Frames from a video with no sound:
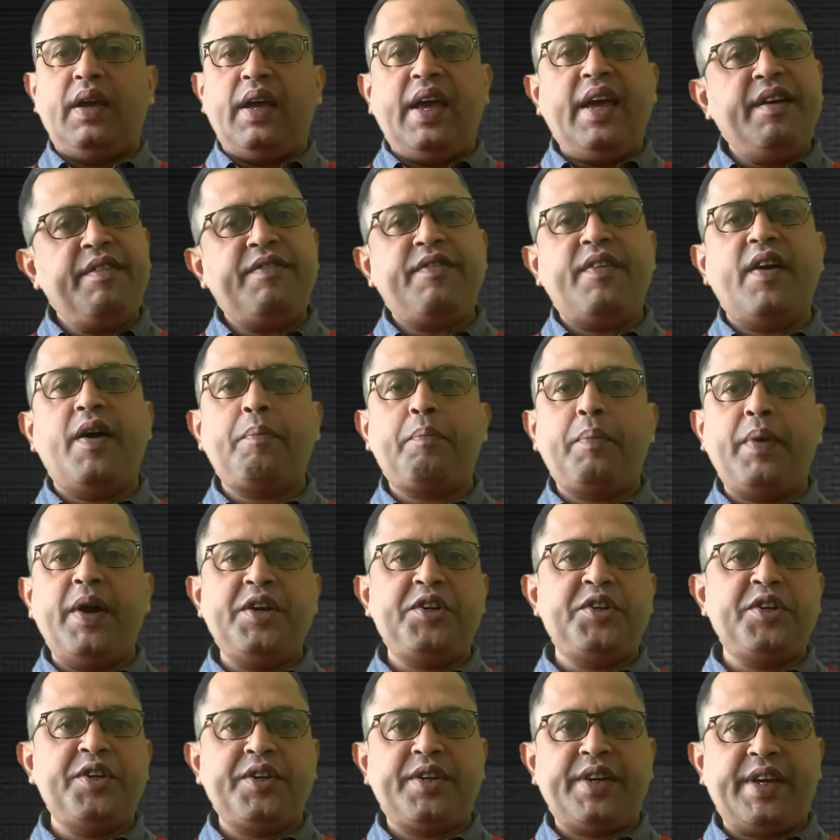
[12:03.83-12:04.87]
If a
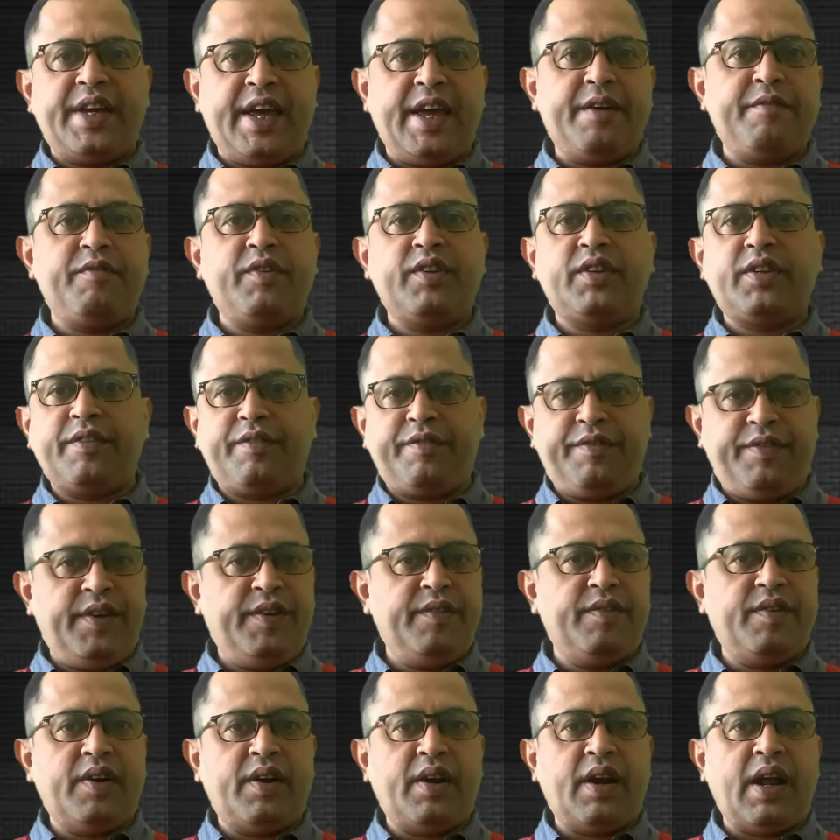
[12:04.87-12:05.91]
patient came with a
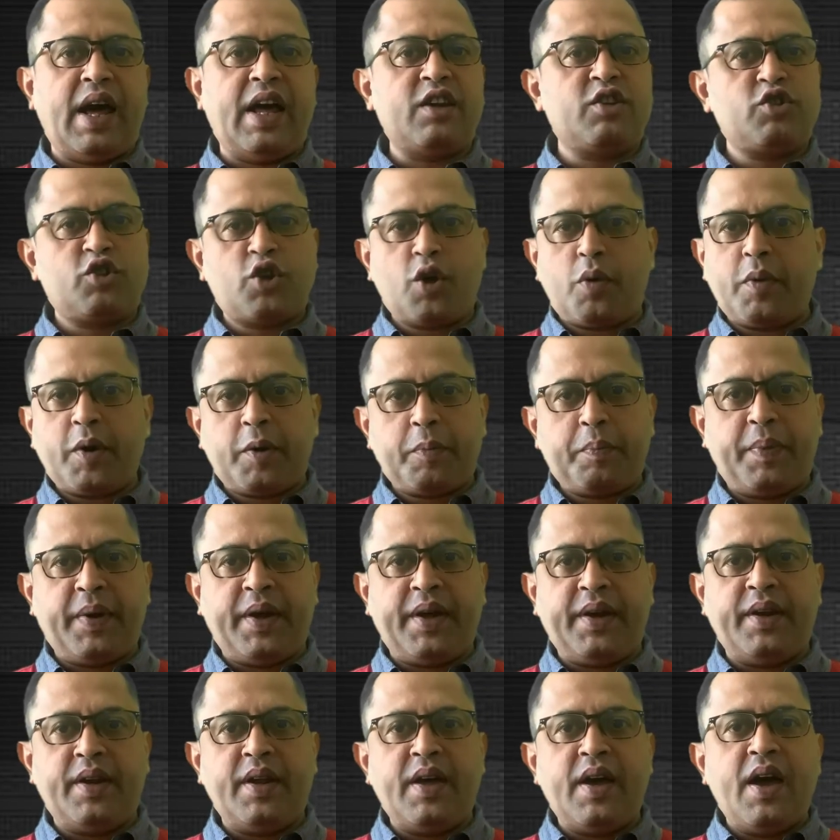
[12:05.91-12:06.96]
fever and stomach
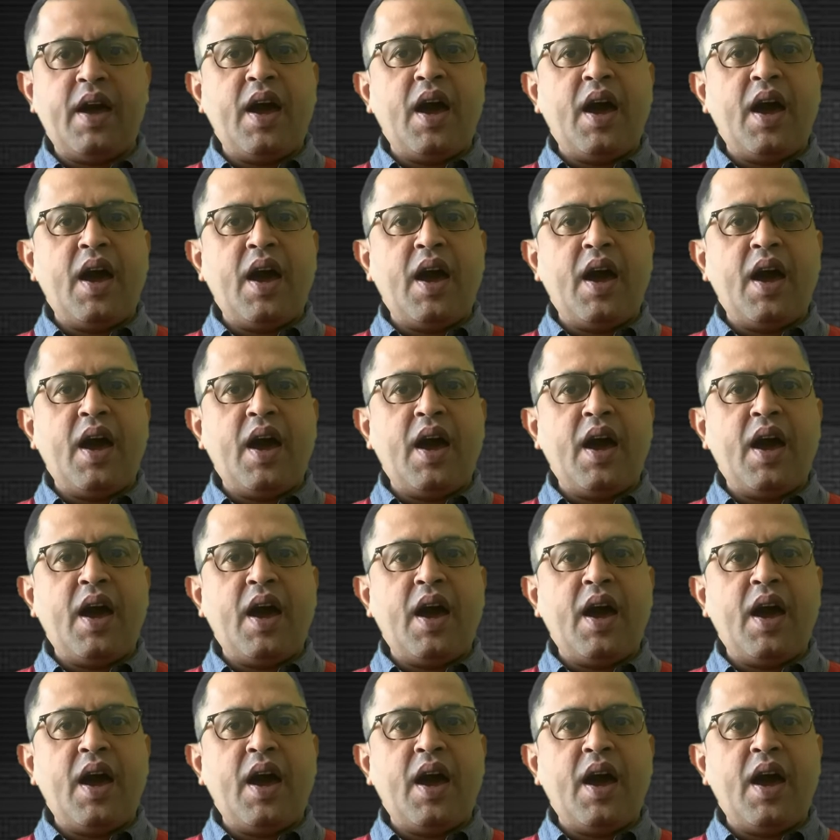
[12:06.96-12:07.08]
pain,